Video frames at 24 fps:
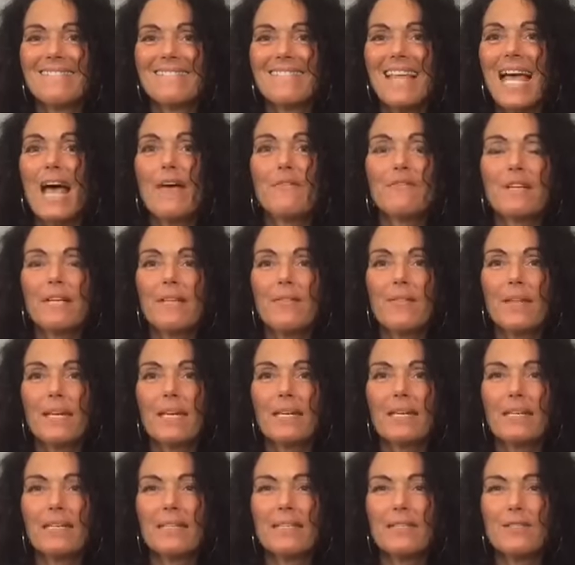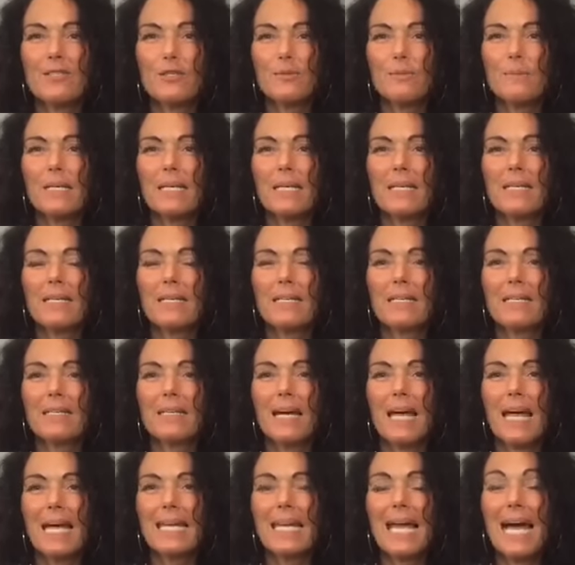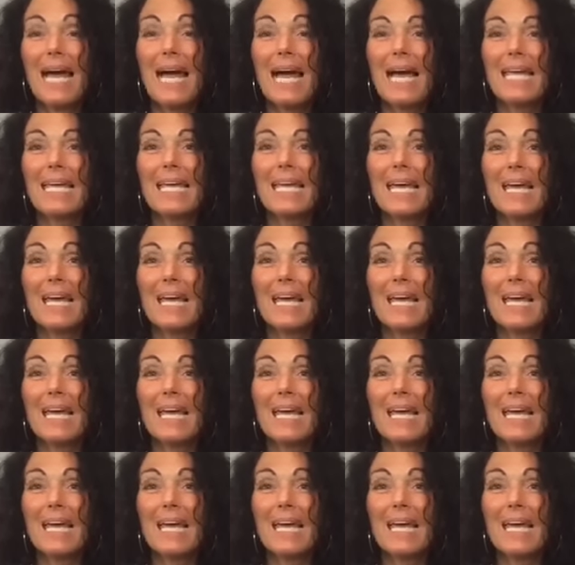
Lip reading: everything to me, and I